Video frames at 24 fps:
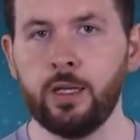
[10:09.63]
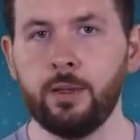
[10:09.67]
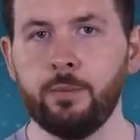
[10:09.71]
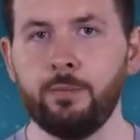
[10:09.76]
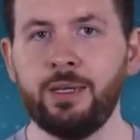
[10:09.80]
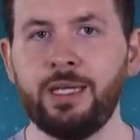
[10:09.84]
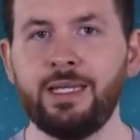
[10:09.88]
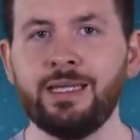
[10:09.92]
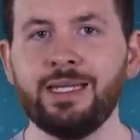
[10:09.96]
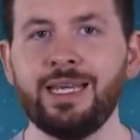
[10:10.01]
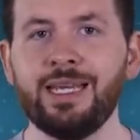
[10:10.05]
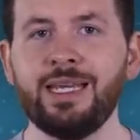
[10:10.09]

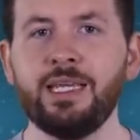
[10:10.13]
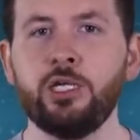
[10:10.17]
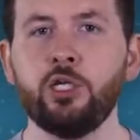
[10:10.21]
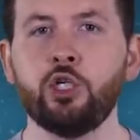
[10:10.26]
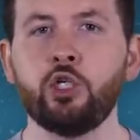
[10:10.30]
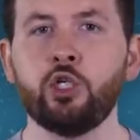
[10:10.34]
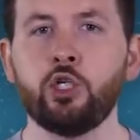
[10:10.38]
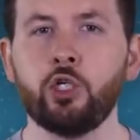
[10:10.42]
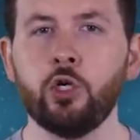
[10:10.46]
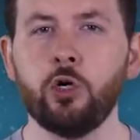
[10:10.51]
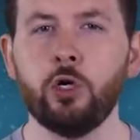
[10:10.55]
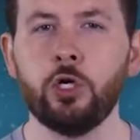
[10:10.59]
mean that he's
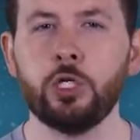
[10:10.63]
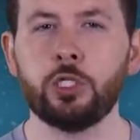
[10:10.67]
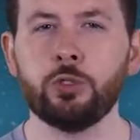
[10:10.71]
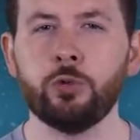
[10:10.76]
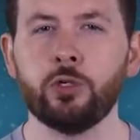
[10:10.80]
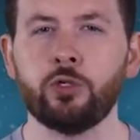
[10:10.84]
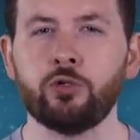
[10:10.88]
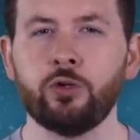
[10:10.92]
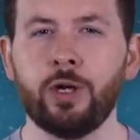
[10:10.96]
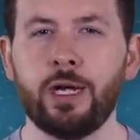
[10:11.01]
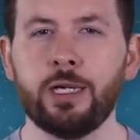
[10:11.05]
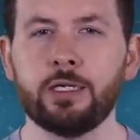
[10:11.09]
sure to
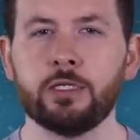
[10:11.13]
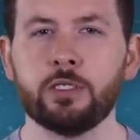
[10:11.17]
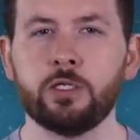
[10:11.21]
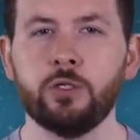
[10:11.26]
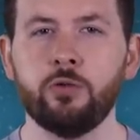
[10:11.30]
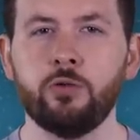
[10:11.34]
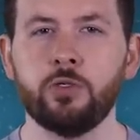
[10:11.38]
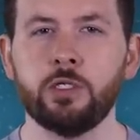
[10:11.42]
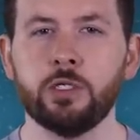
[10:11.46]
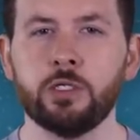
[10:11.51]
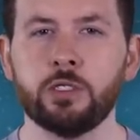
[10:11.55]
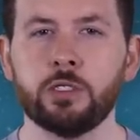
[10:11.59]
attract
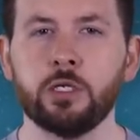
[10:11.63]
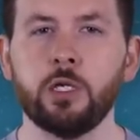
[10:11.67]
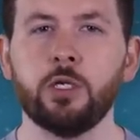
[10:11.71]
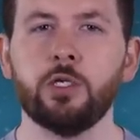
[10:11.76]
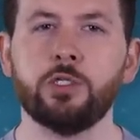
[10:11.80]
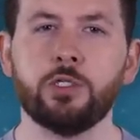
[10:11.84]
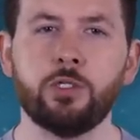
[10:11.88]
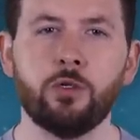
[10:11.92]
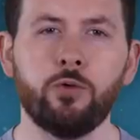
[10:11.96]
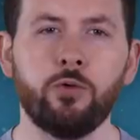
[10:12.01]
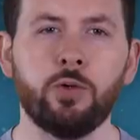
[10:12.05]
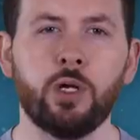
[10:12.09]
suitors
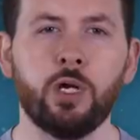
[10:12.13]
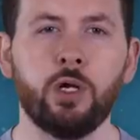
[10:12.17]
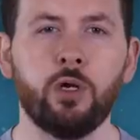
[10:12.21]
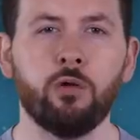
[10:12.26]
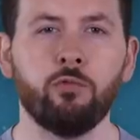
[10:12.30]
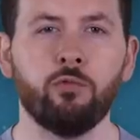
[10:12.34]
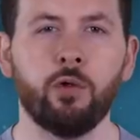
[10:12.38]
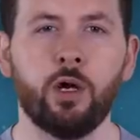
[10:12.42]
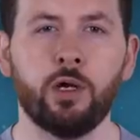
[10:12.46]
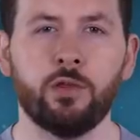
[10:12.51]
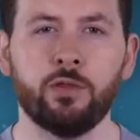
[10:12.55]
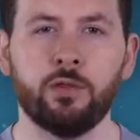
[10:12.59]
sooner
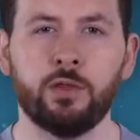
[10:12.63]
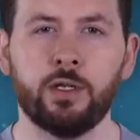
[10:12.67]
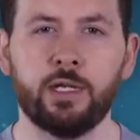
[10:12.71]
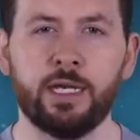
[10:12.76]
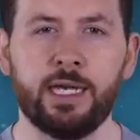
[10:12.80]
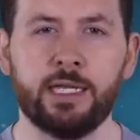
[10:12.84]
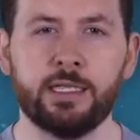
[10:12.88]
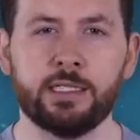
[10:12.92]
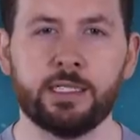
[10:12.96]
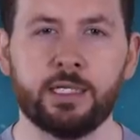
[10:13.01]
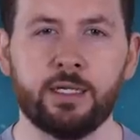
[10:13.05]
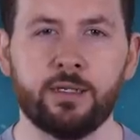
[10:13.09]
rather than
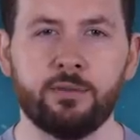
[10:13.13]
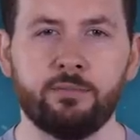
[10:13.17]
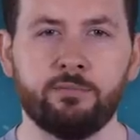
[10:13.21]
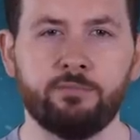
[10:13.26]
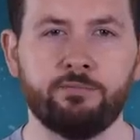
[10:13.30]
later.